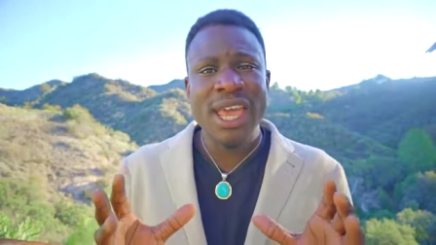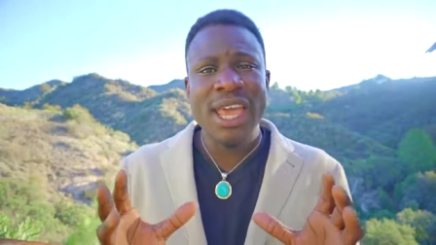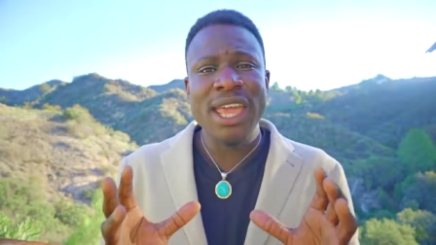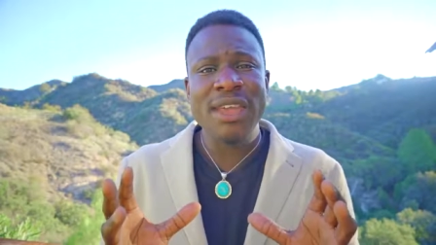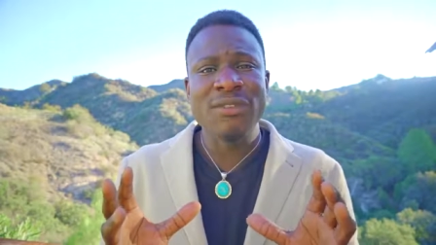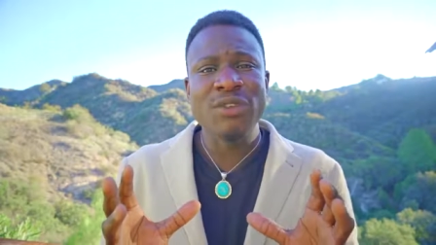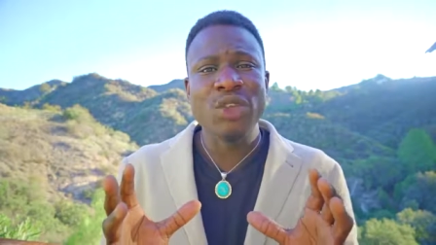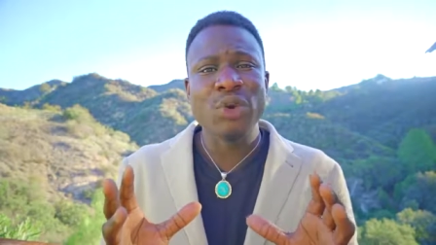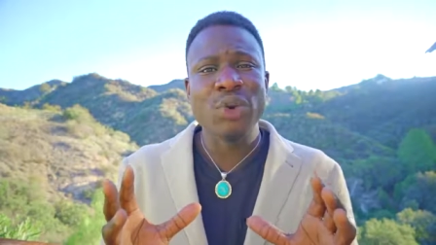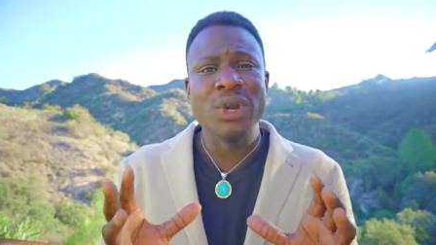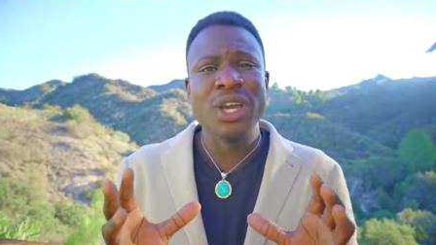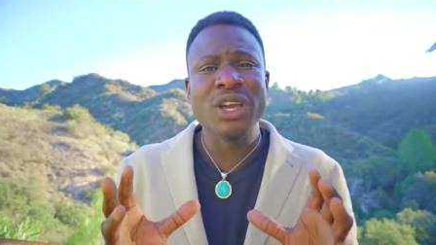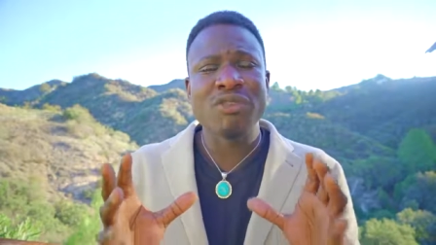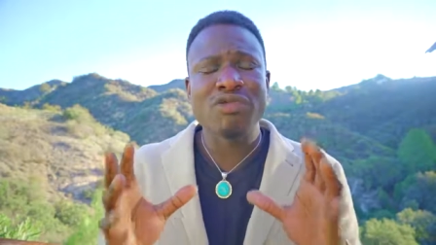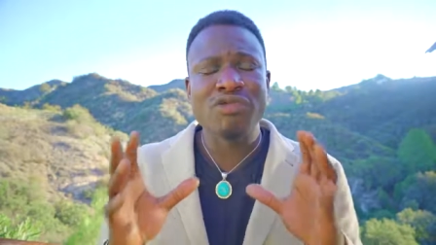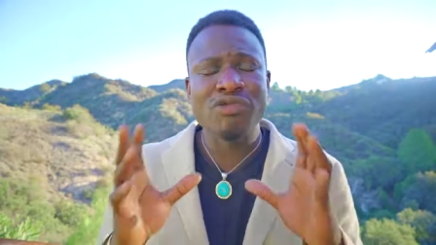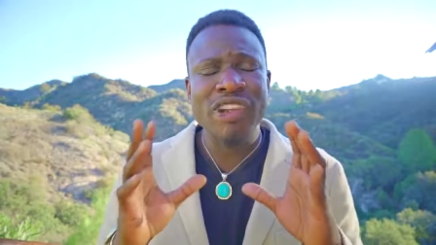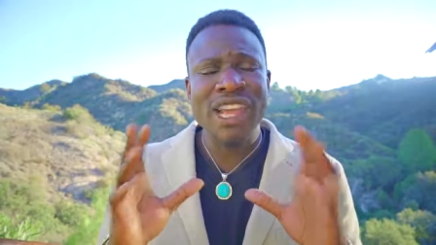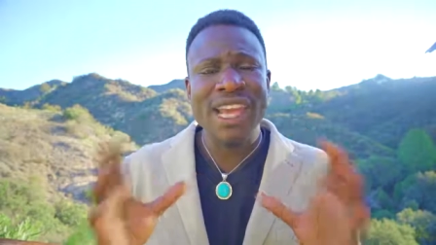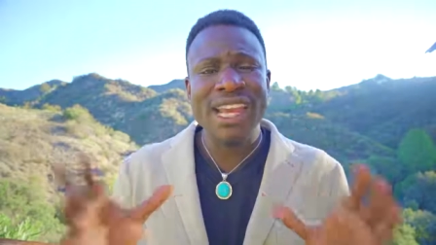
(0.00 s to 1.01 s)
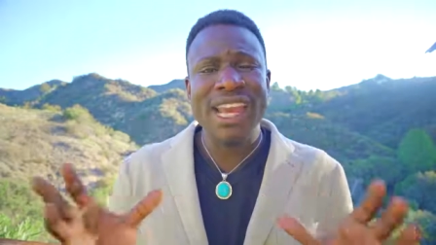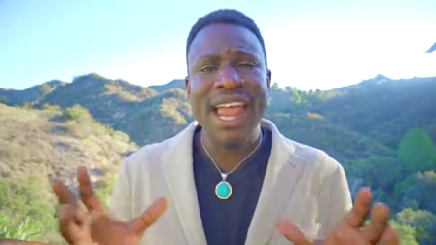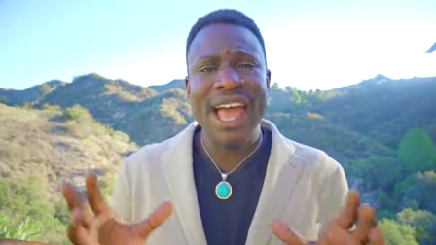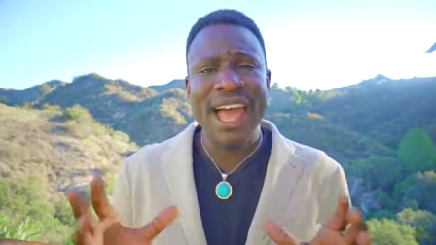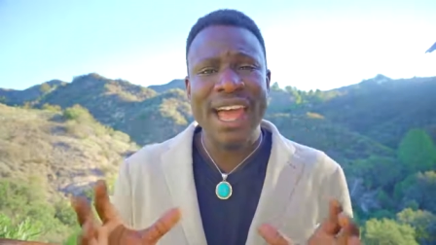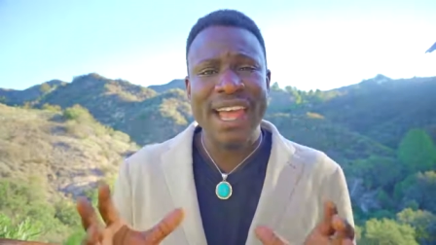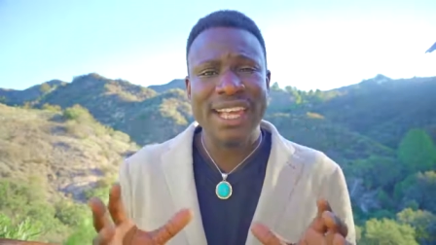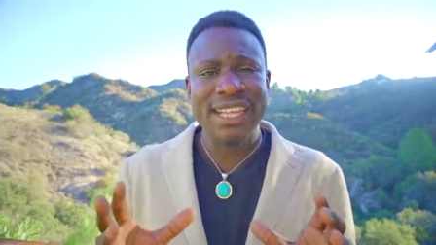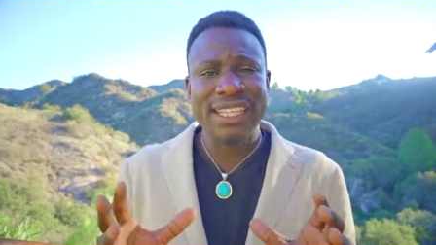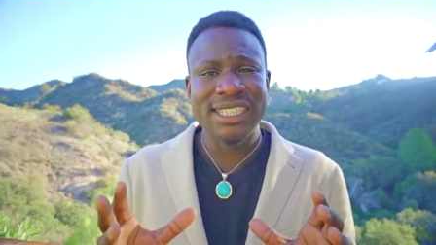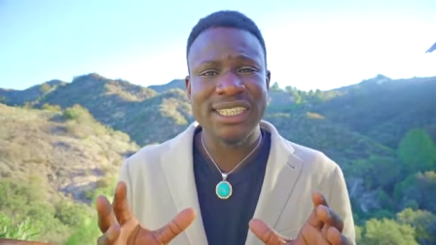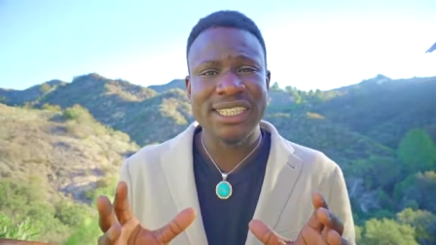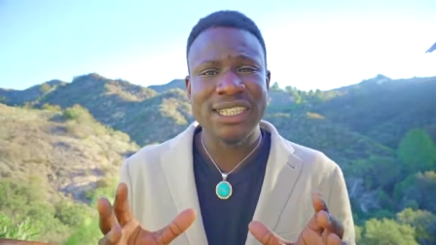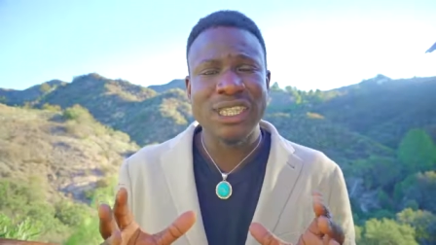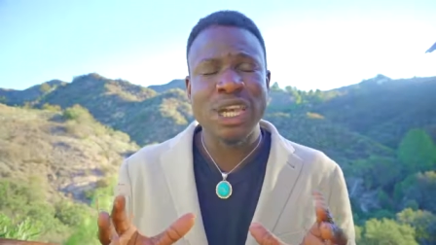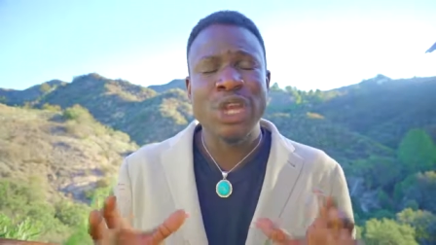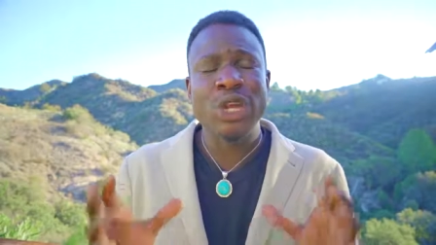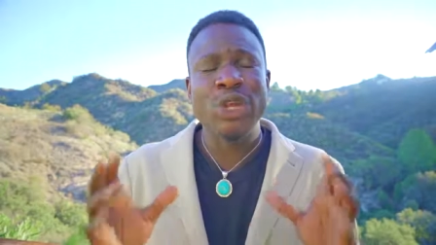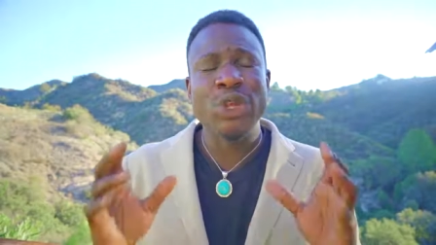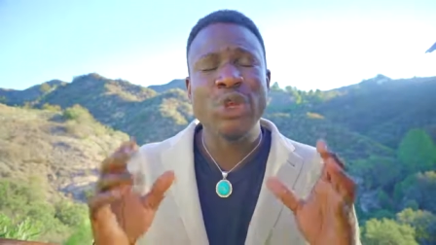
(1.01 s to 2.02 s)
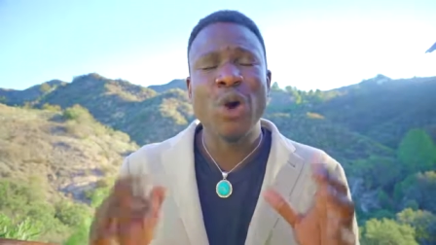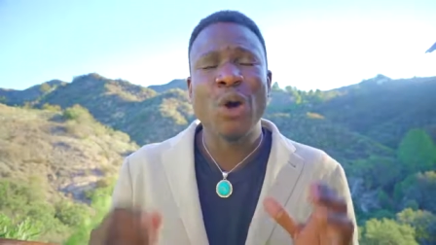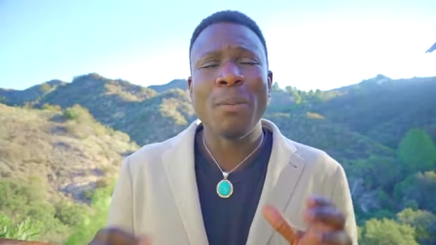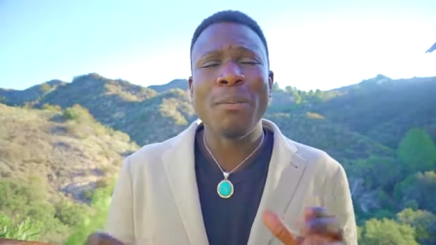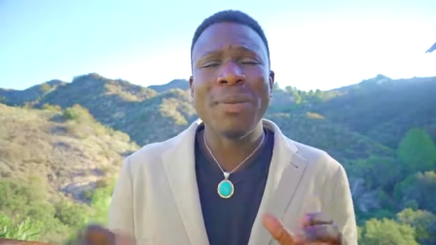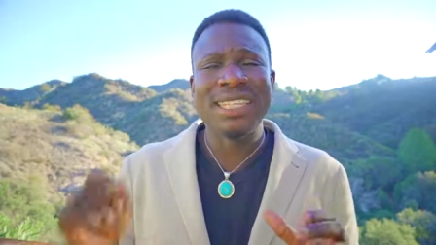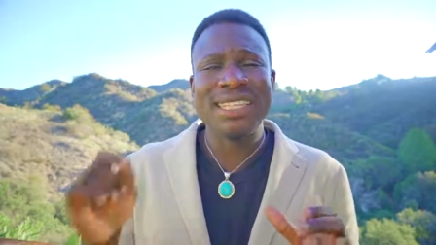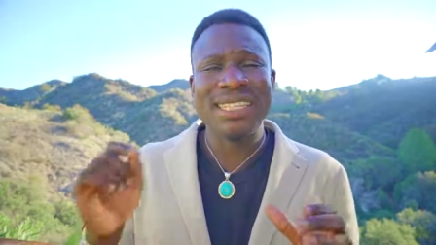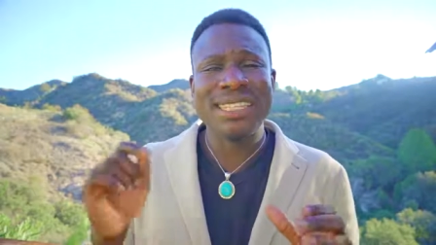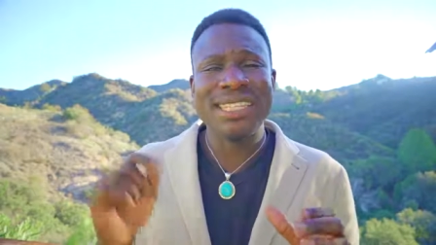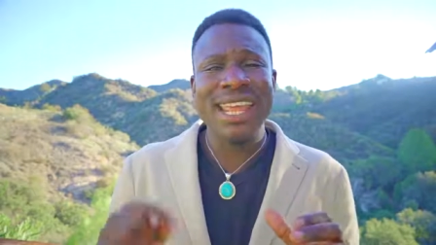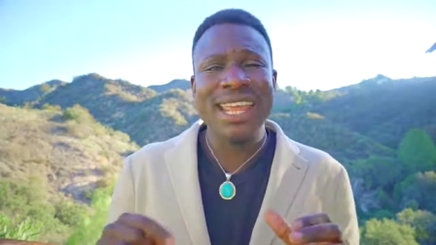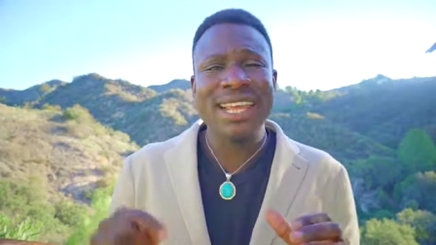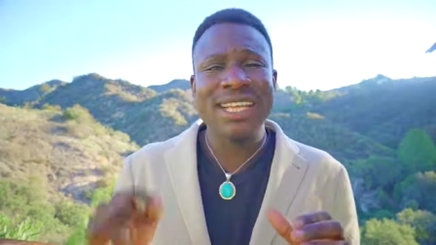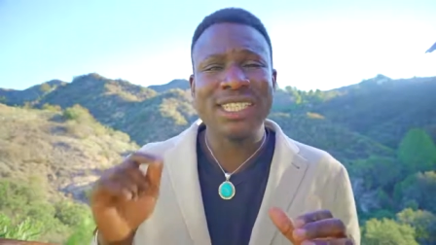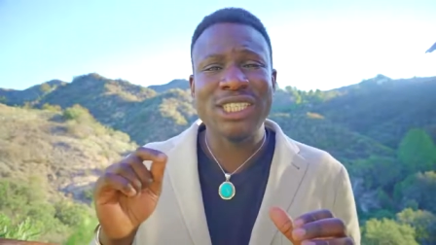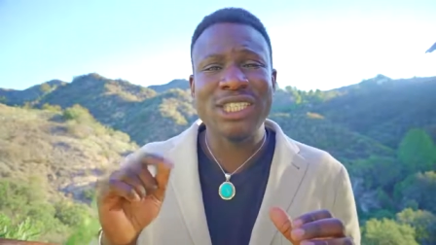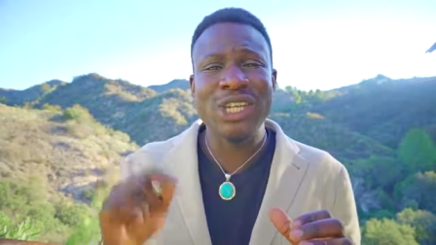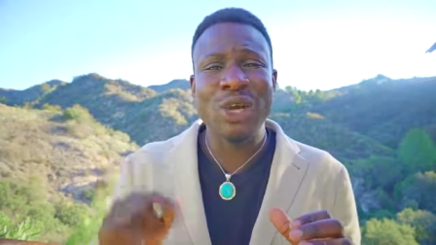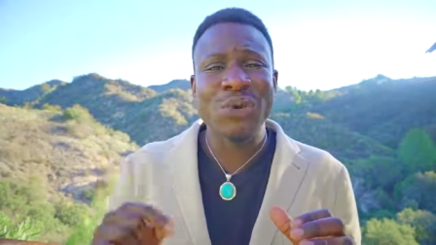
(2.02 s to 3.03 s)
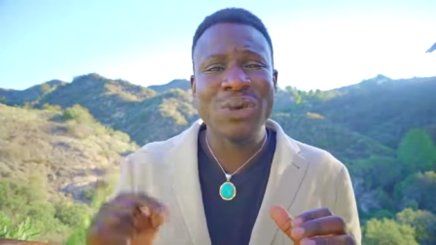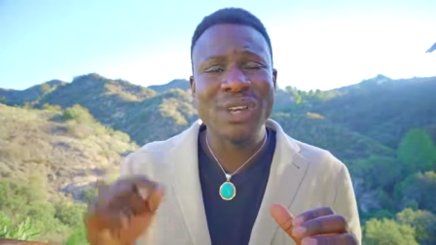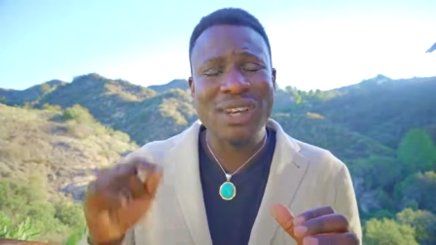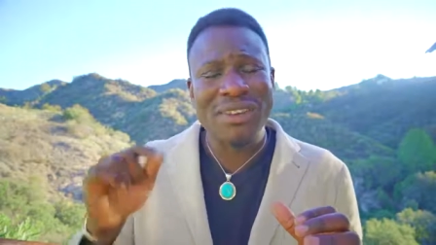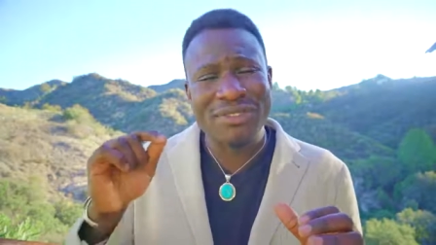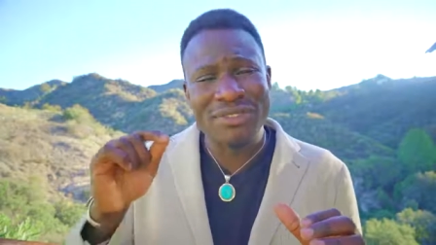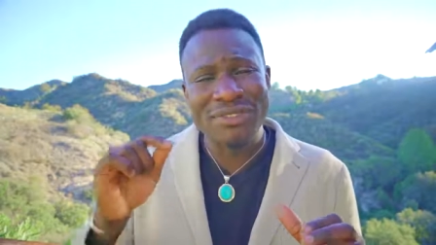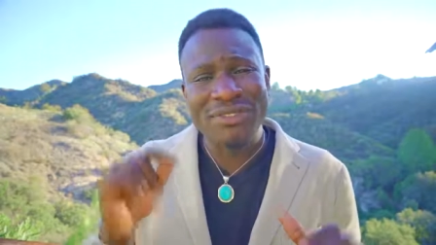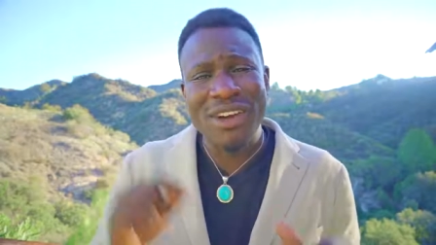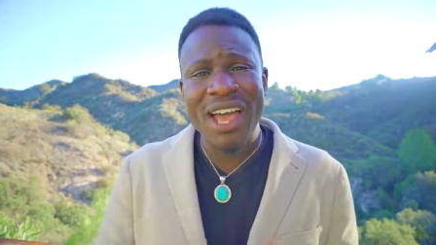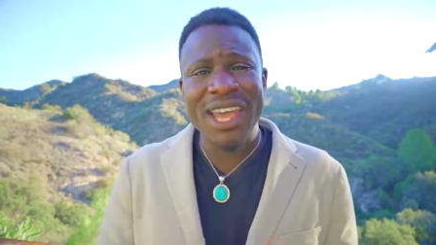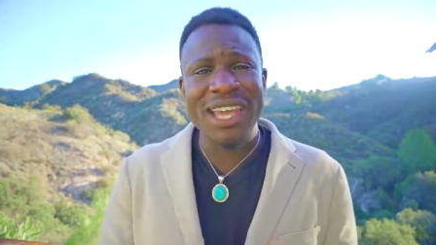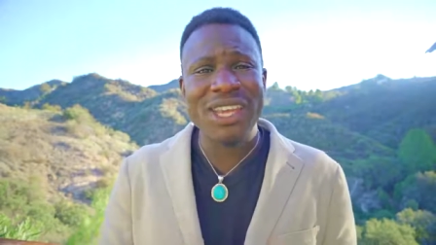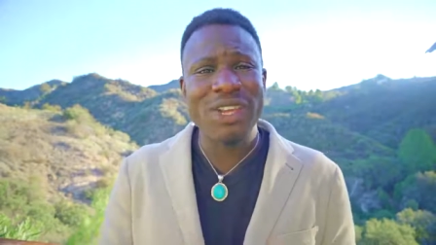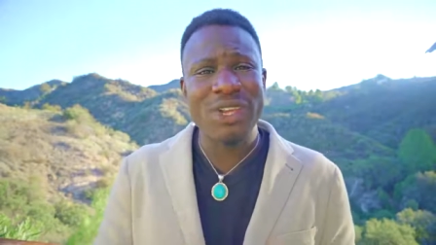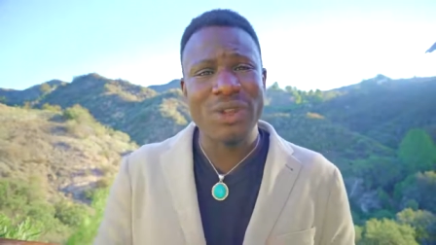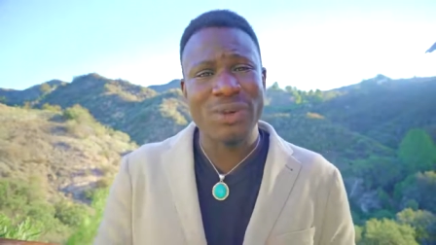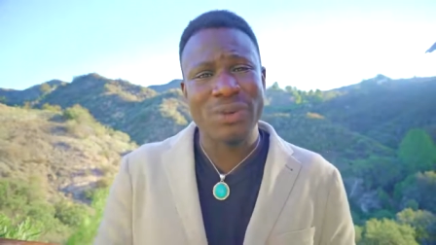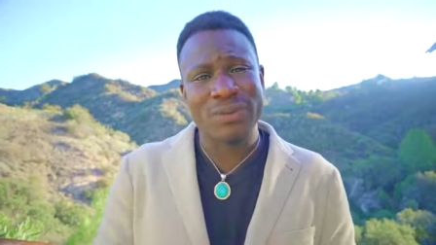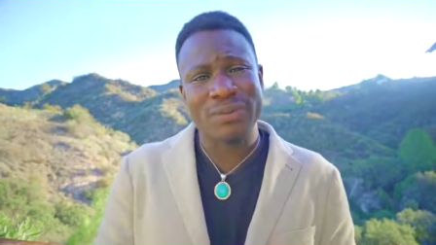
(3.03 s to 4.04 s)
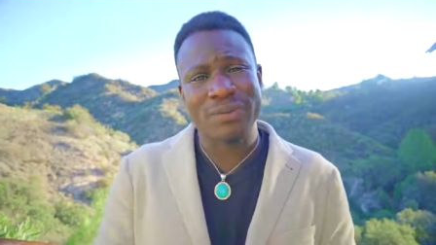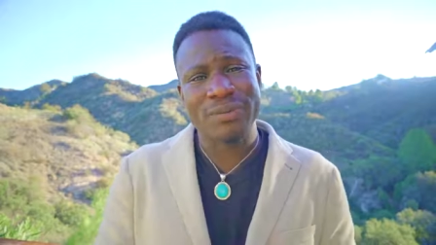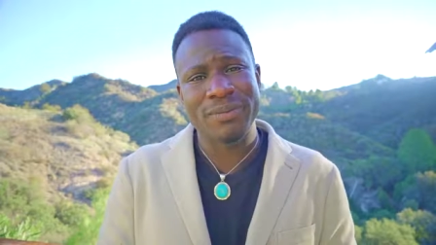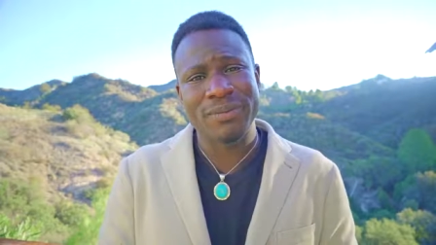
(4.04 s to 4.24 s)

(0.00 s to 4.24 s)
if you can realize your mistakes don't define you.